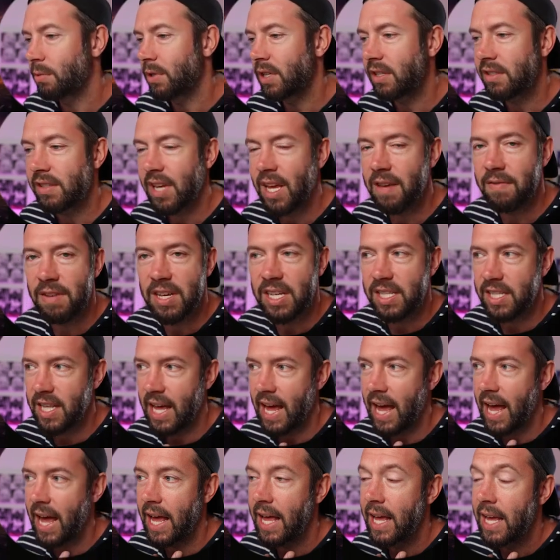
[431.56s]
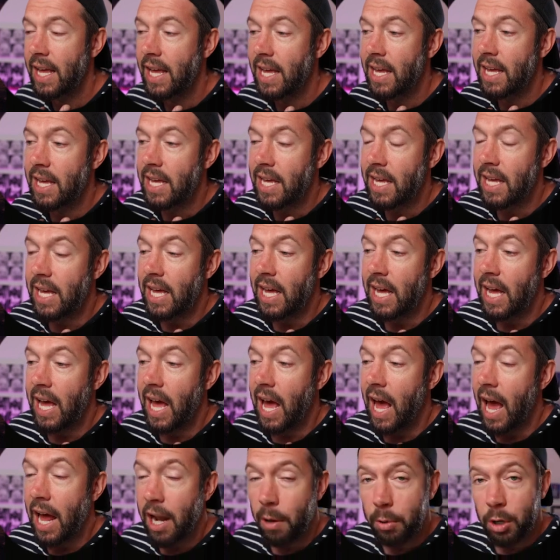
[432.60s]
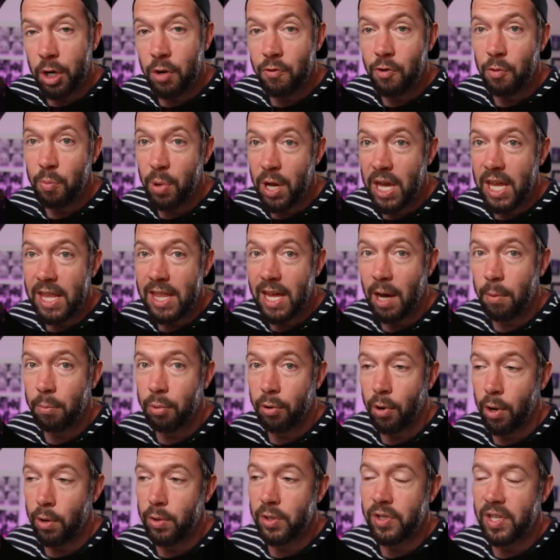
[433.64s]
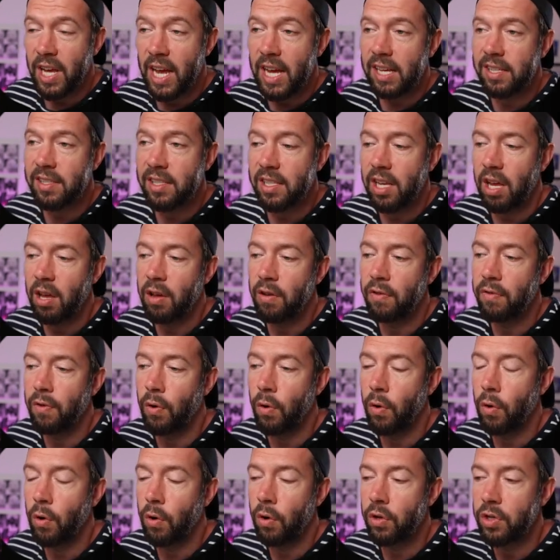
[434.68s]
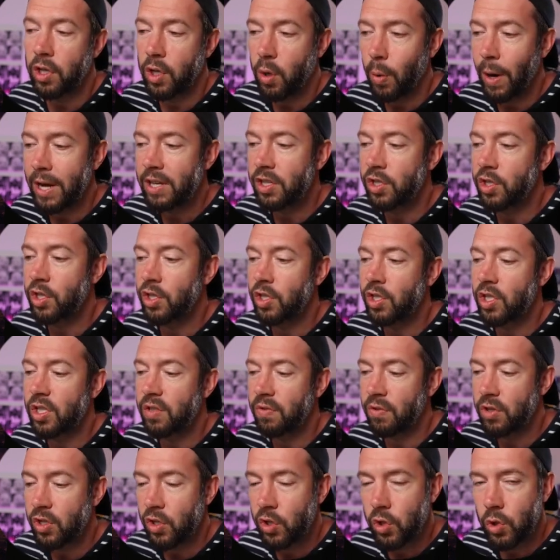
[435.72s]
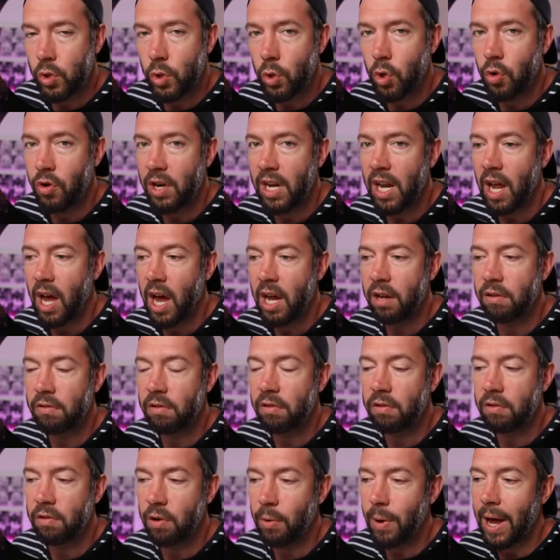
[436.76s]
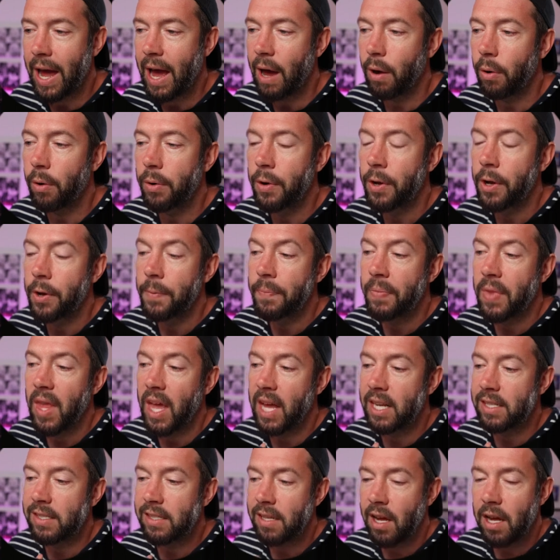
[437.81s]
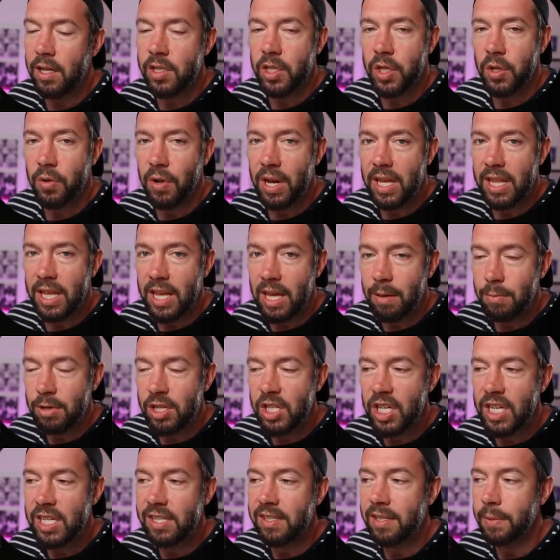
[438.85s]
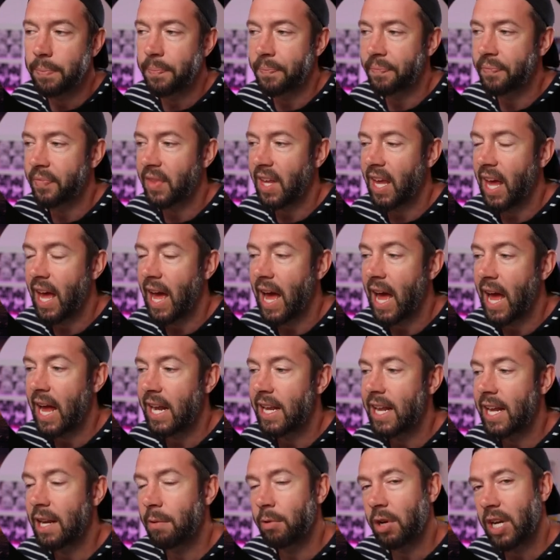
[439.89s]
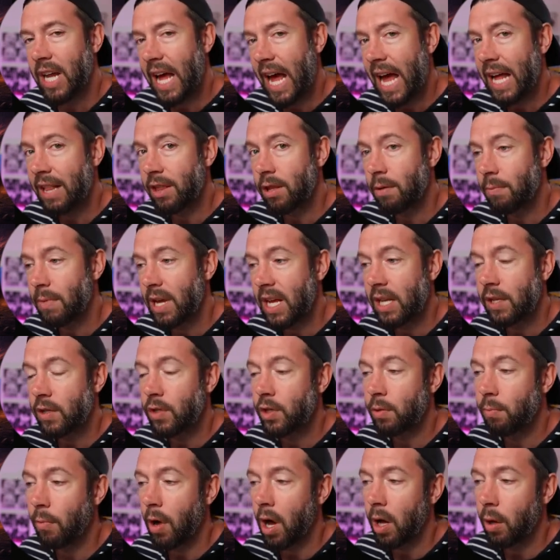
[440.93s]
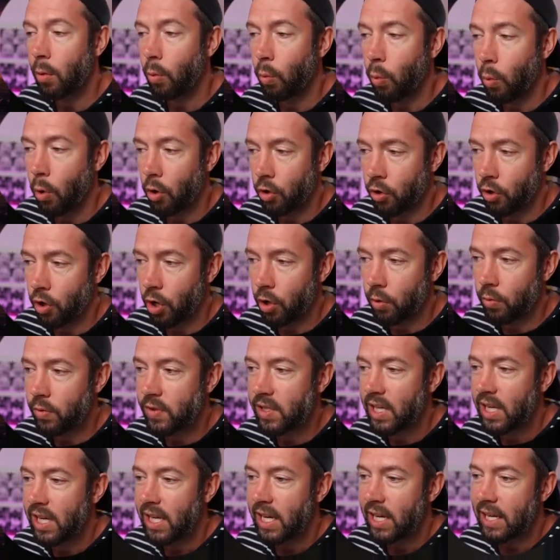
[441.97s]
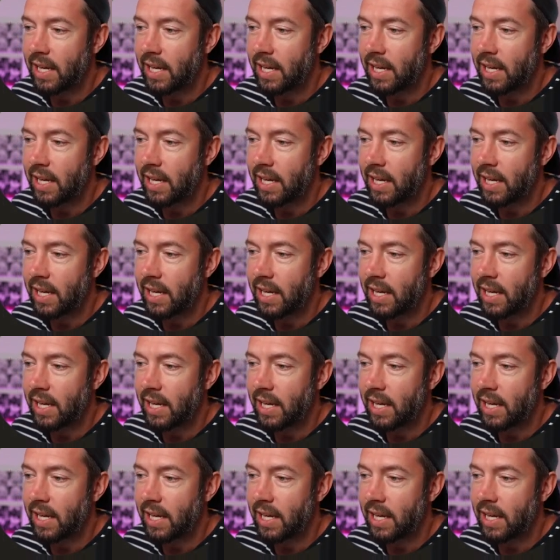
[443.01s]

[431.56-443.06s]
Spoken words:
I'm going to save it as there. And I'm going to repeat that process for the questions for the storyline throughout and start to create the images. And then I'm going to add them into my OneNote.